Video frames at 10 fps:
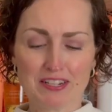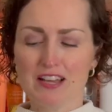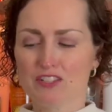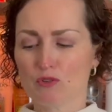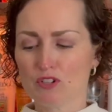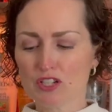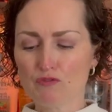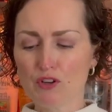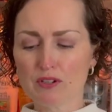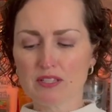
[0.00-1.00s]
So just
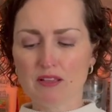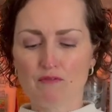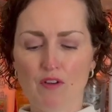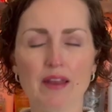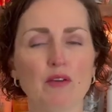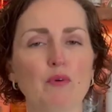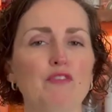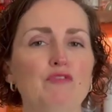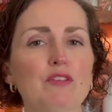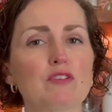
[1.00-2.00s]
focus on finding one that
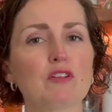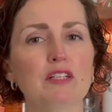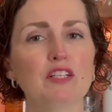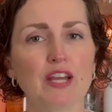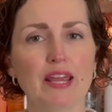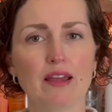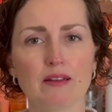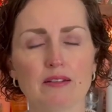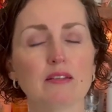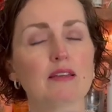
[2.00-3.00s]
feels good in your
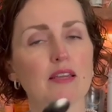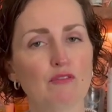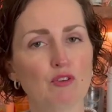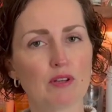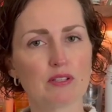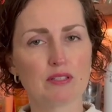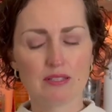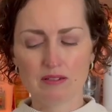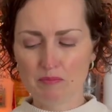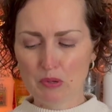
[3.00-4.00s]
hand if you get to see
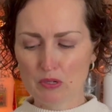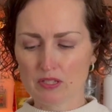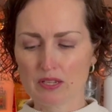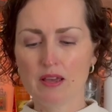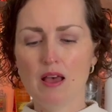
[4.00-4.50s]
it in person,